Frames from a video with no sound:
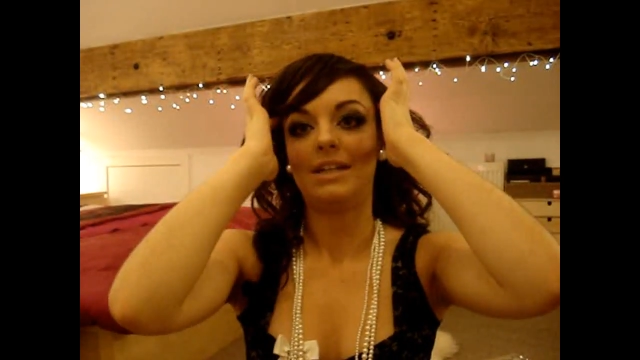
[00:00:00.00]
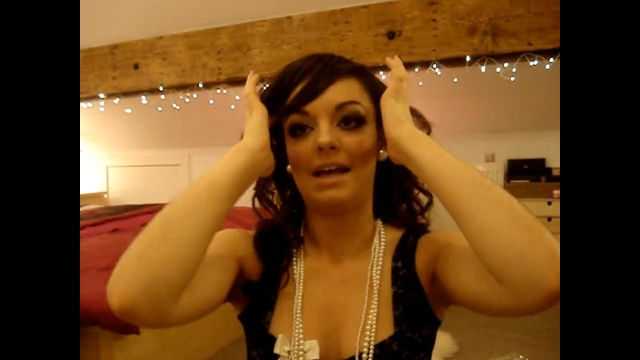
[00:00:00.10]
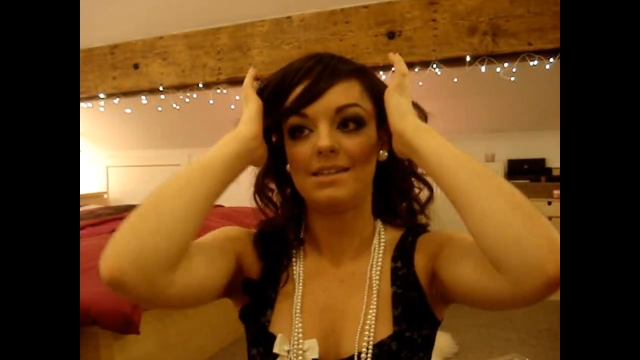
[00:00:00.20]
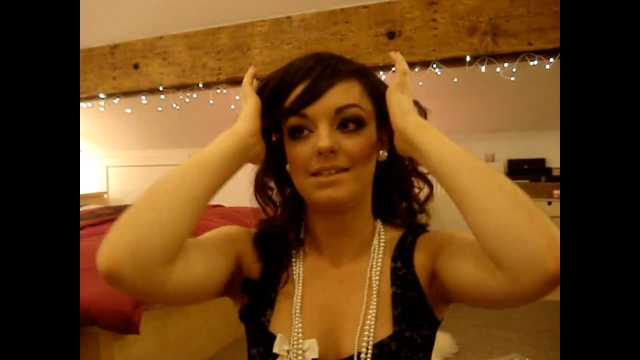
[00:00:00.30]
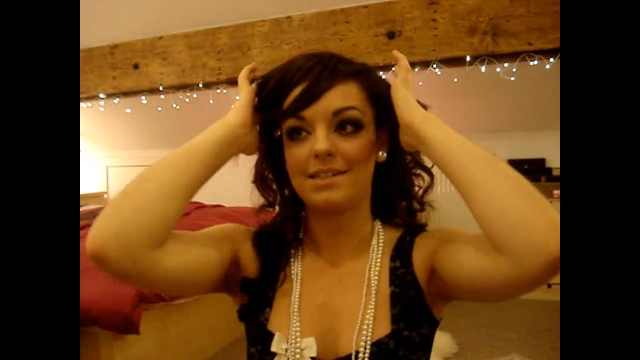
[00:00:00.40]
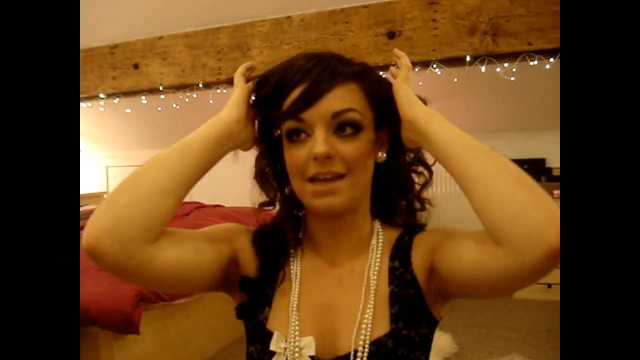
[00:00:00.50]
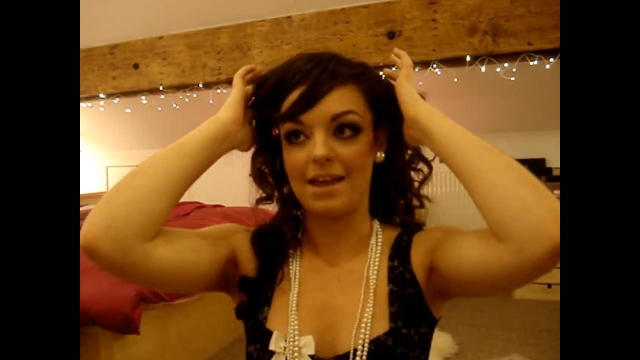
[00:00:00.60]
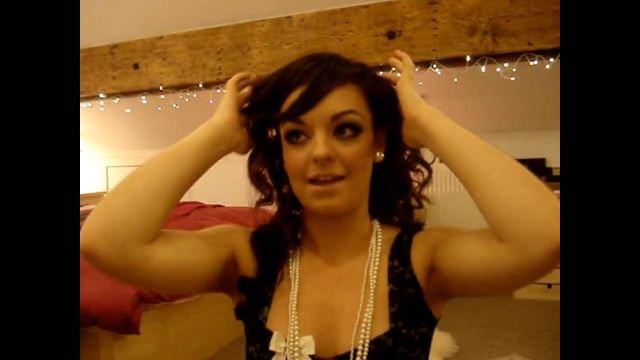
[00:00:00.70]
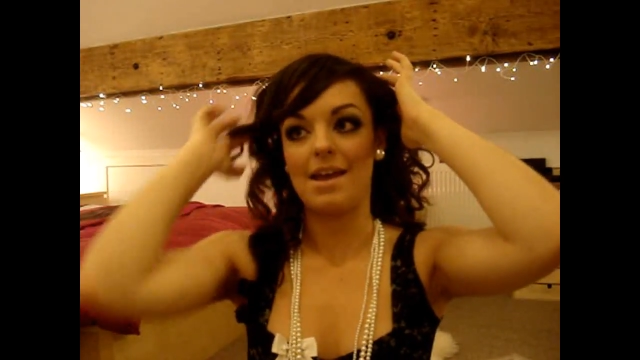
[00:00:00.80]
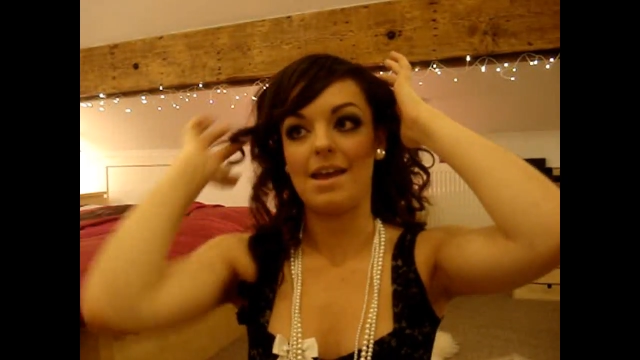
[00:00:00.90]
last
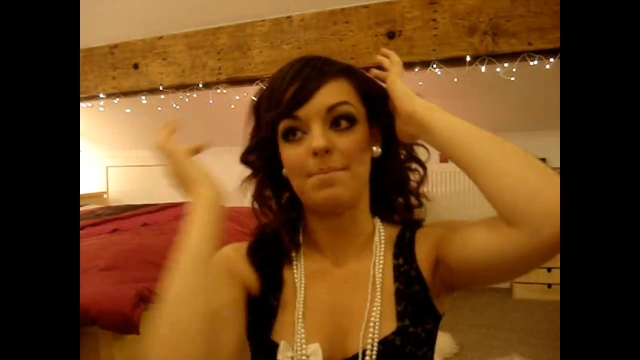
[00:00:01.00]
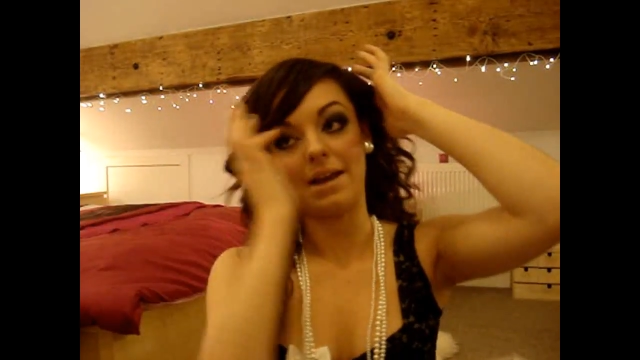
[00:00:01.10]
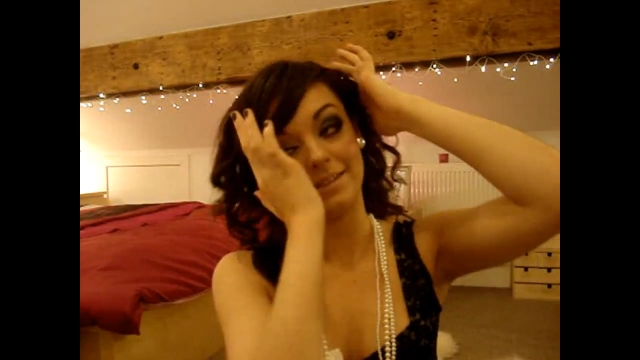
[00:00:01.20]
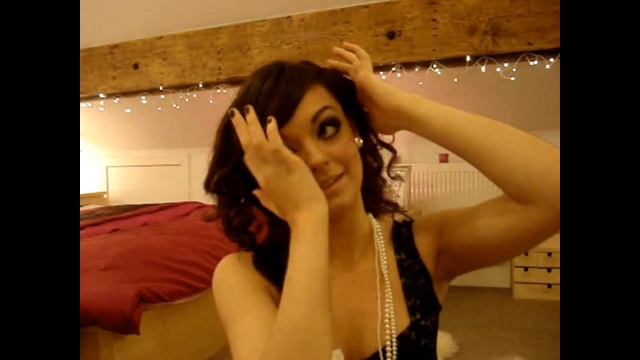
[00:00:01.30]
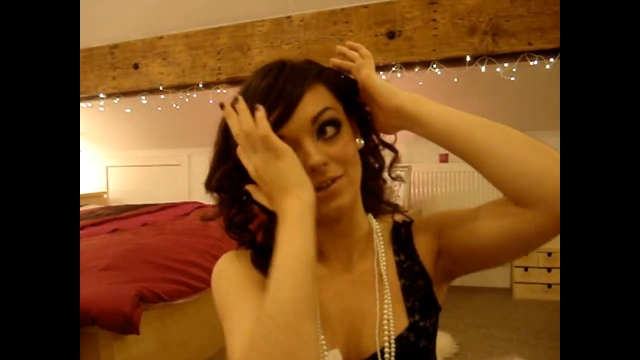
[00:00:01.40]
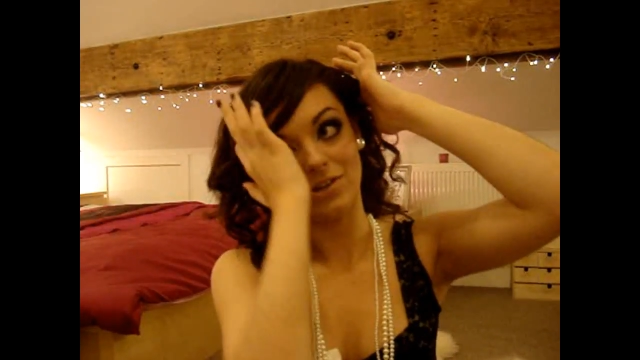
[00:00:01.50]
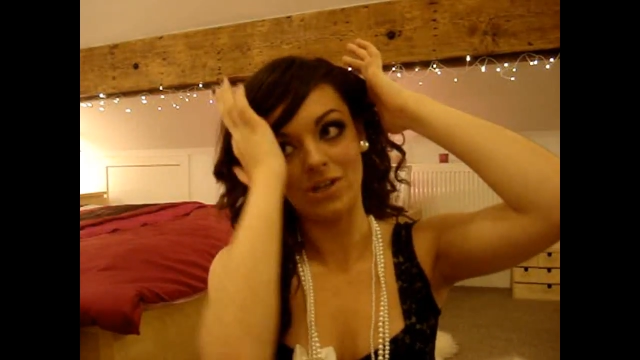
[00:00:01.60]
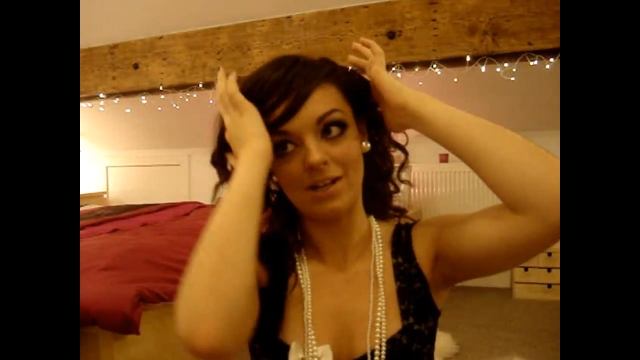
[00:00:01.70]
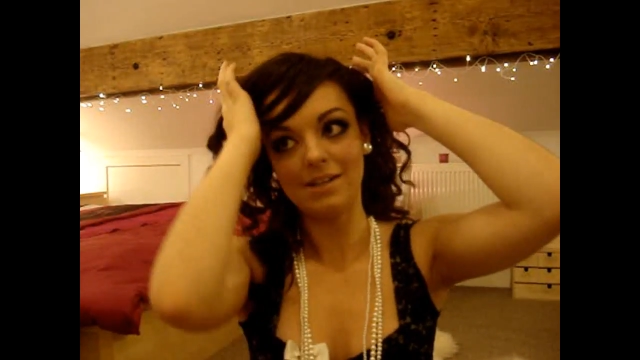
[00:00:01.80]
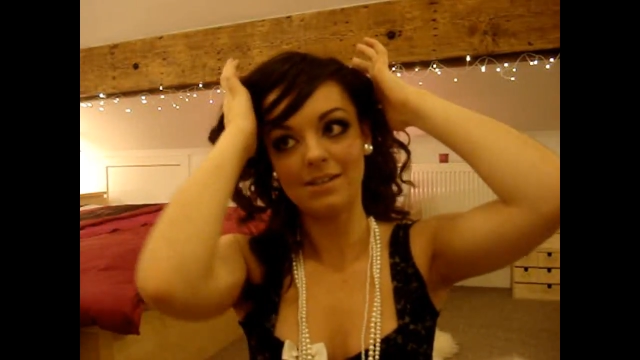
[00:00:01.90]
um,
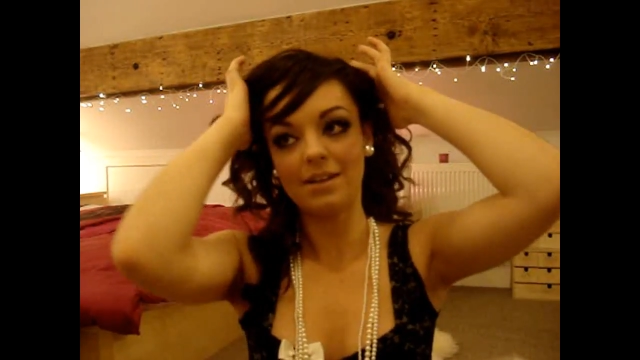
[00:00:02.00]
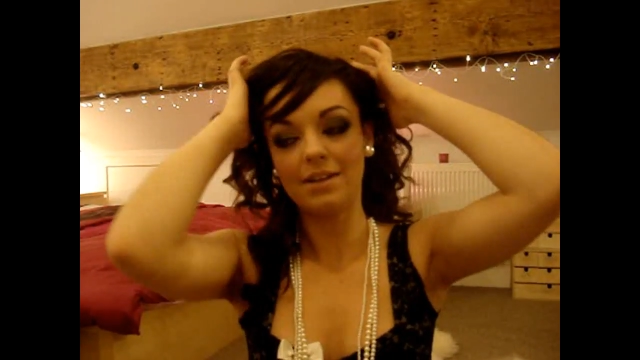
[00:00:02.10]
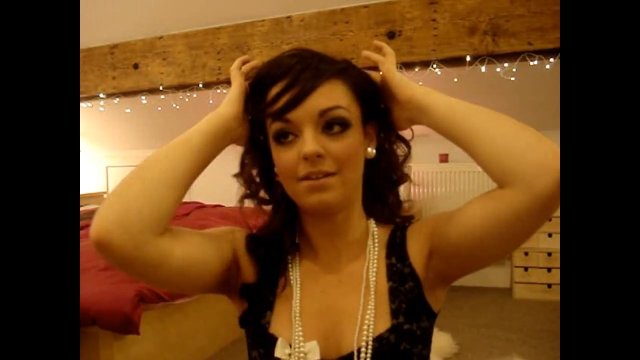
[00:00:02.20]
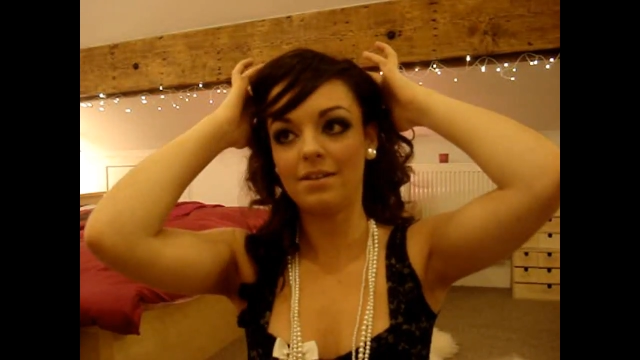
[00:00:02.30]
extensions